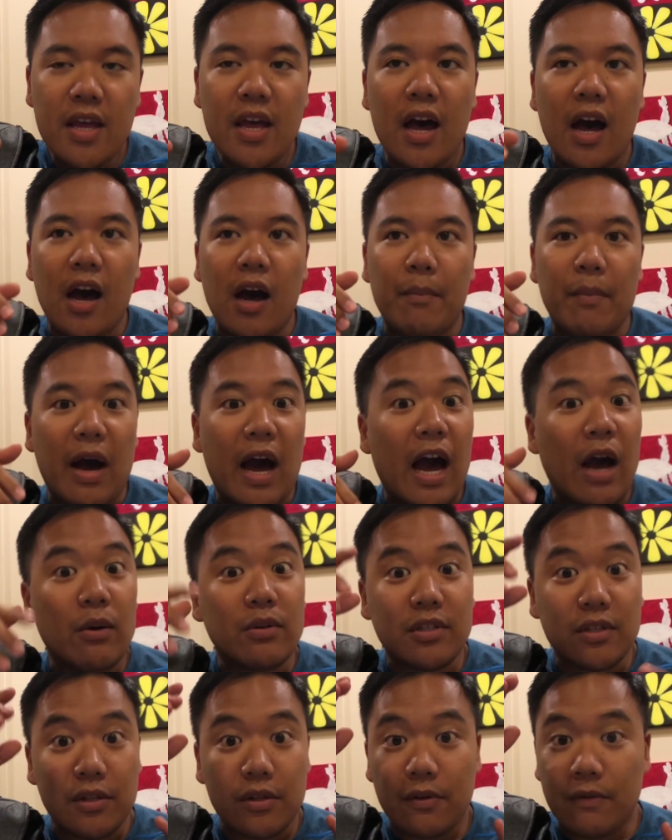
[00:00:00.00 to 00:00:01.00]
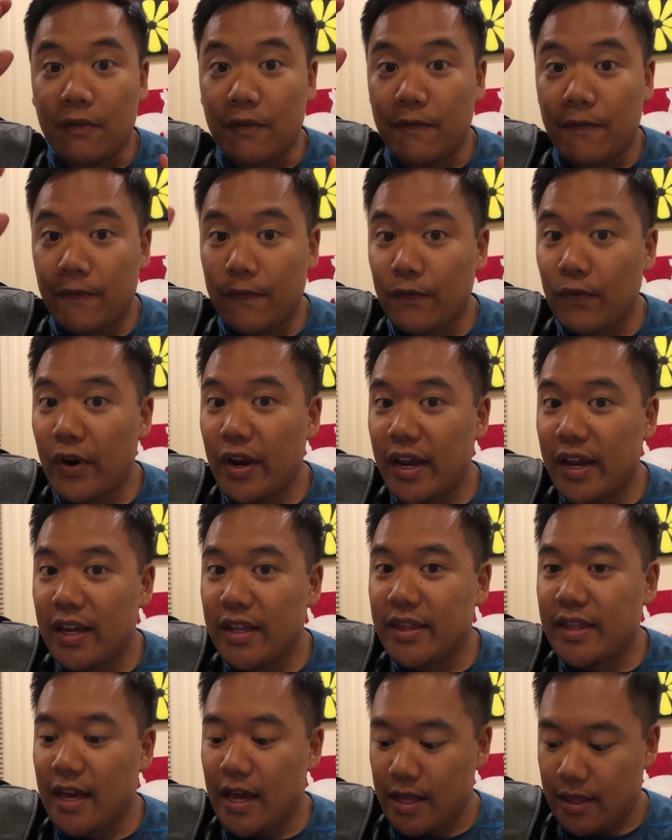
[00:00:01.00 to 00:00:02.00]
I was a little
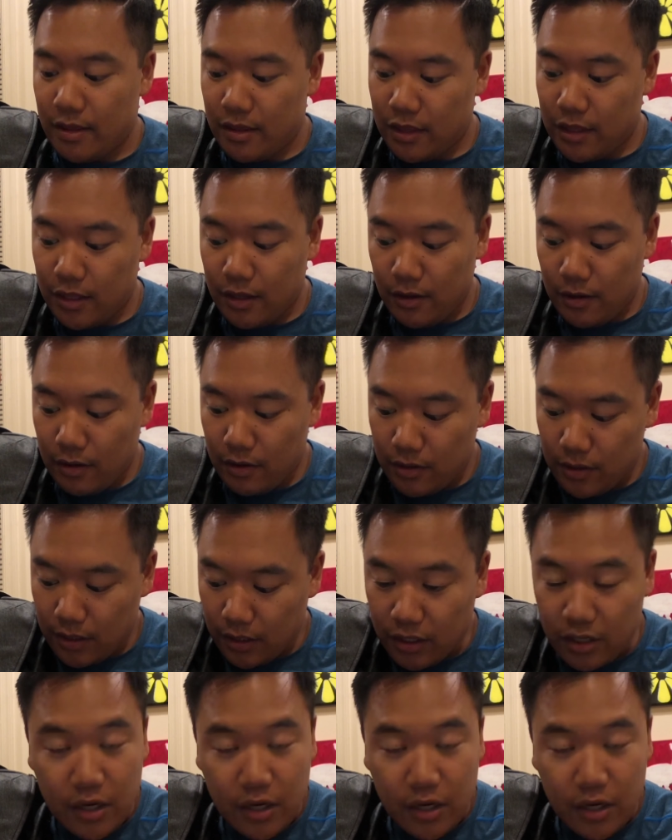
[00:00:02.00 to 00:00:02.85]
afraid that the